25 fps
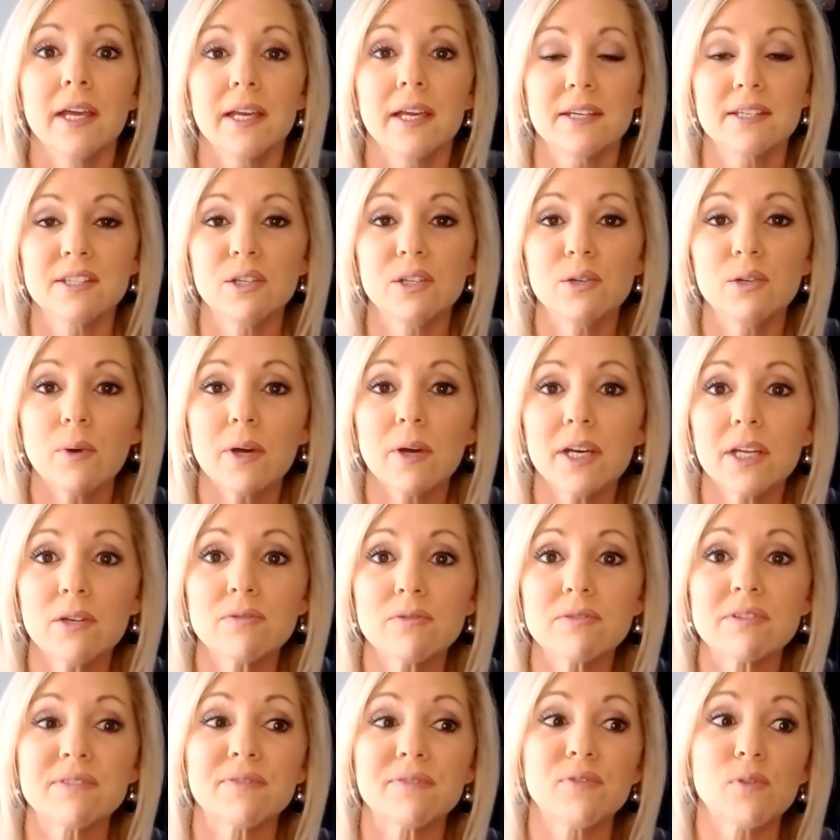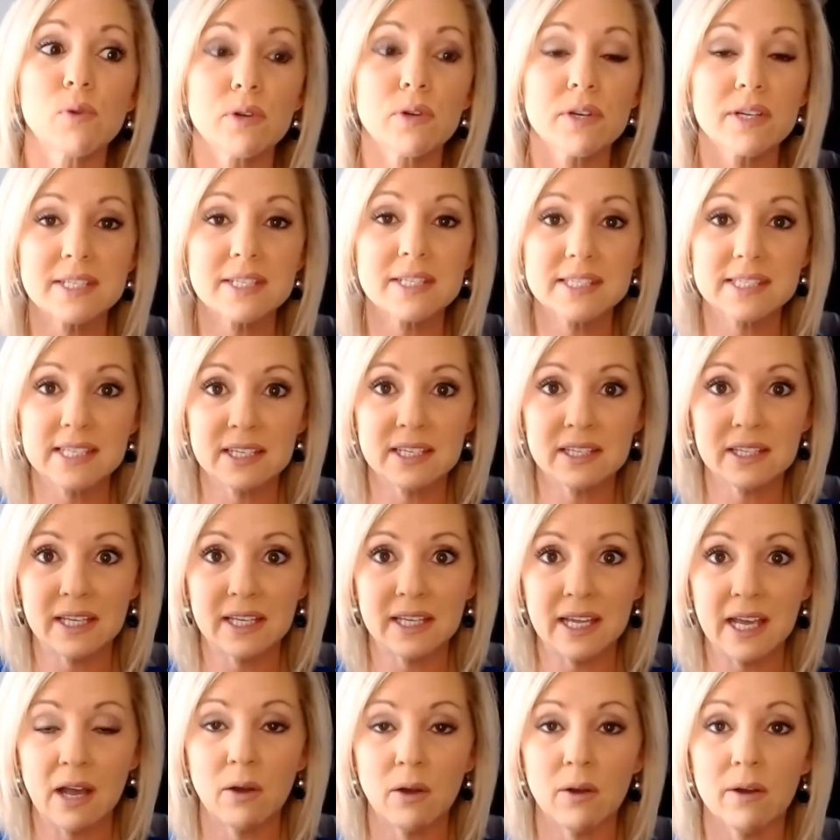is you want to use floor to
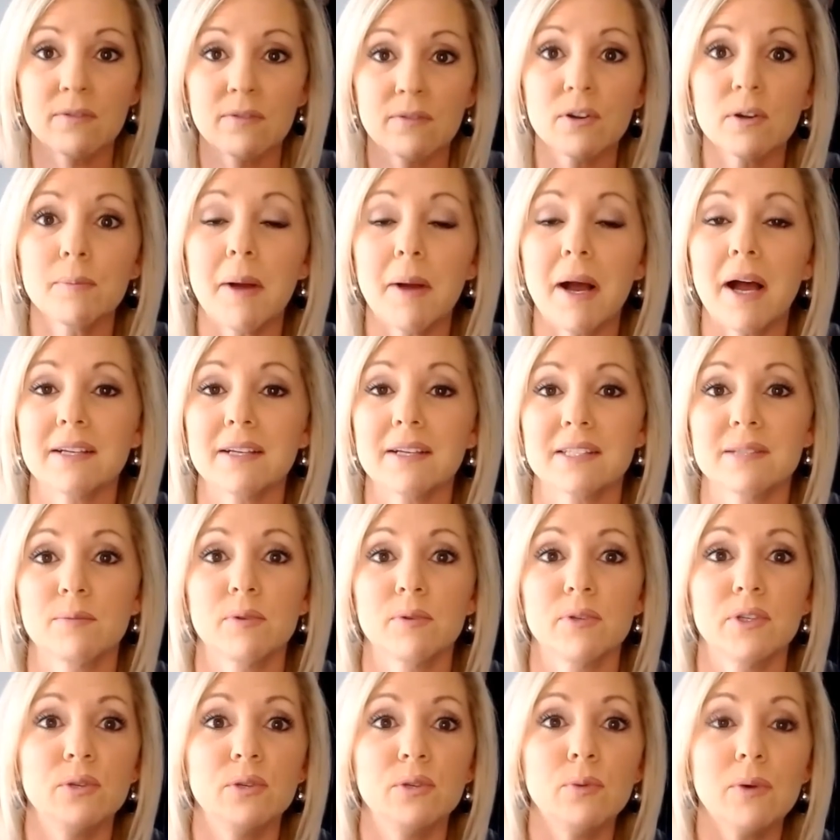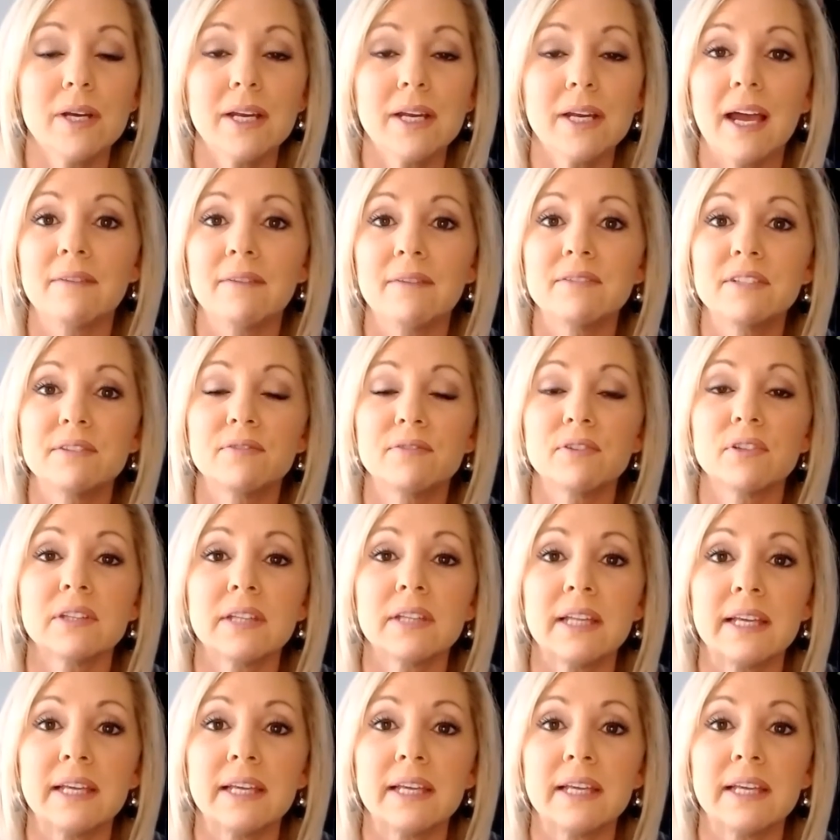ceiling, however possible. You want to have different